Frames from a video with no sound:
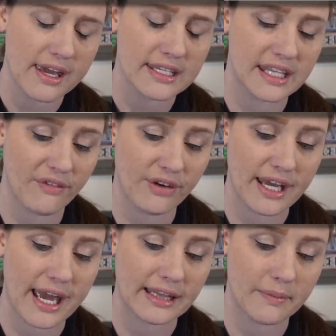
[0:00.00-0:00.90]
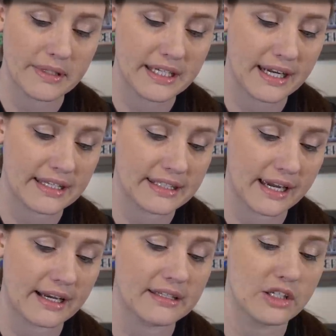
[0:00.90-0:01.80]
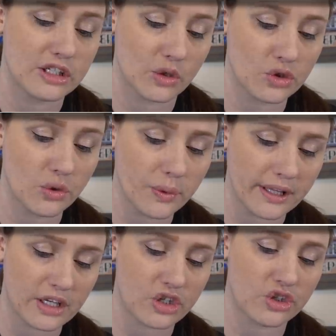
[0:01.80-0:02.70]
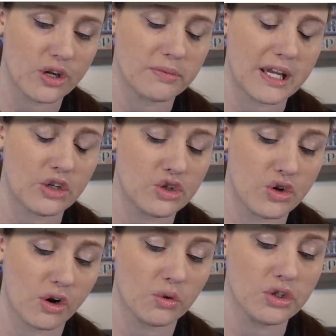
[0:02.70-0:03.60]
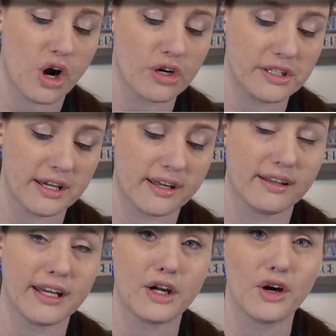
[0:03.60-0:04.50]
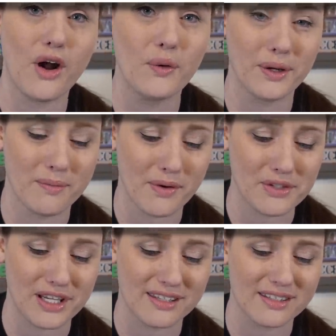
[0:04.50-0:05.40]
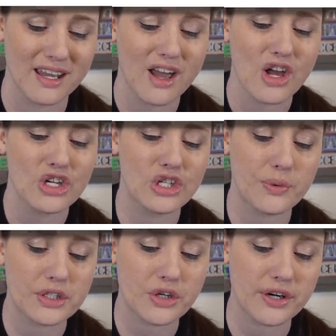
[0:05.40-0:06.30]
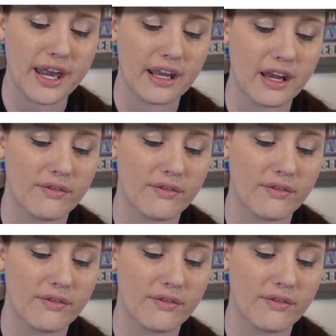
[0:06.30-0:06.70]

Stephanie had limited insight into social relationships and struggled to articulate her own emotions. She was creative